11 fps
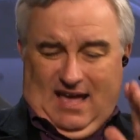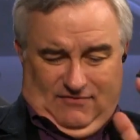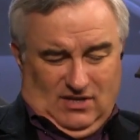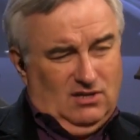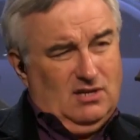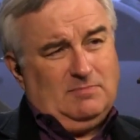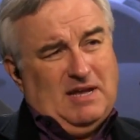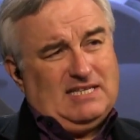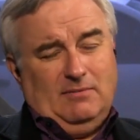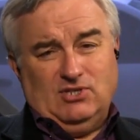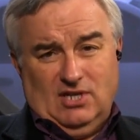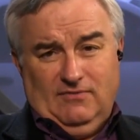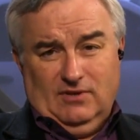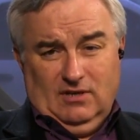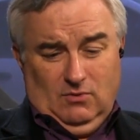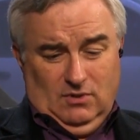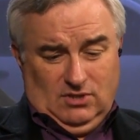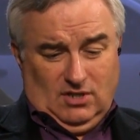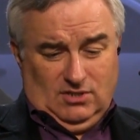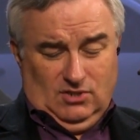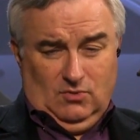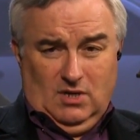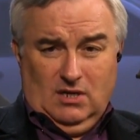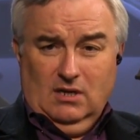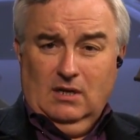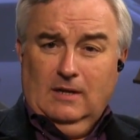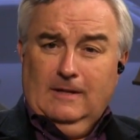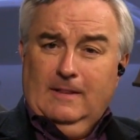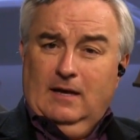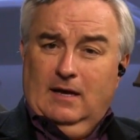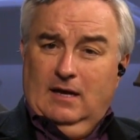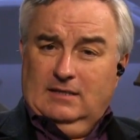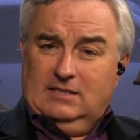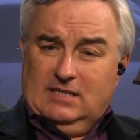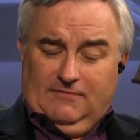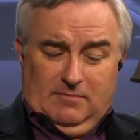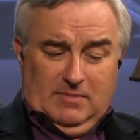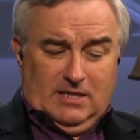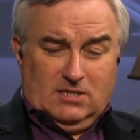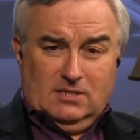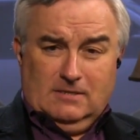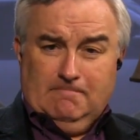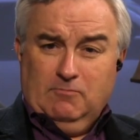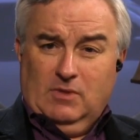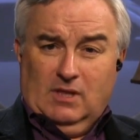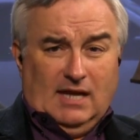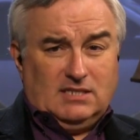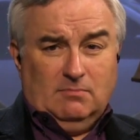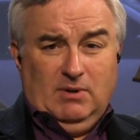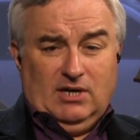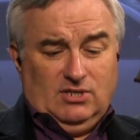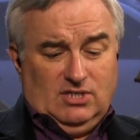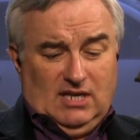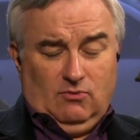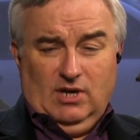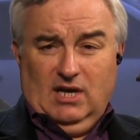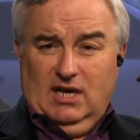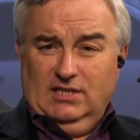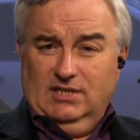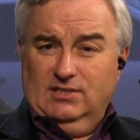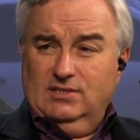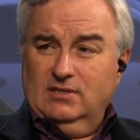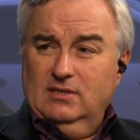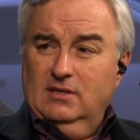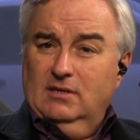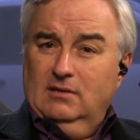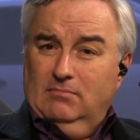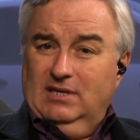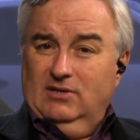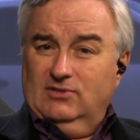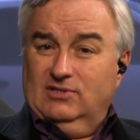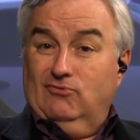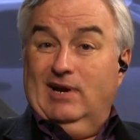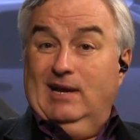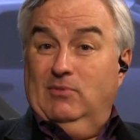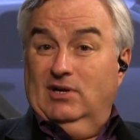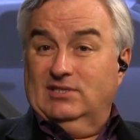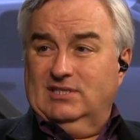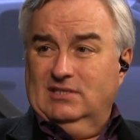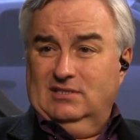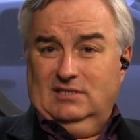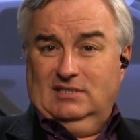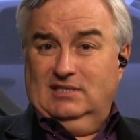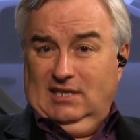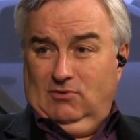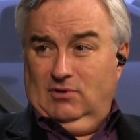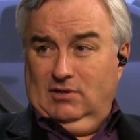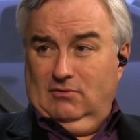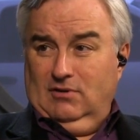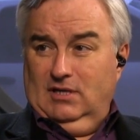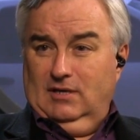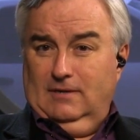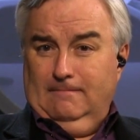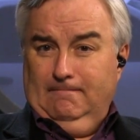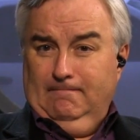half in. It depends how much stuffing sausage you want. Uh, mix. Lots of butter, celery, onions. But here's grandma's secret ingredient.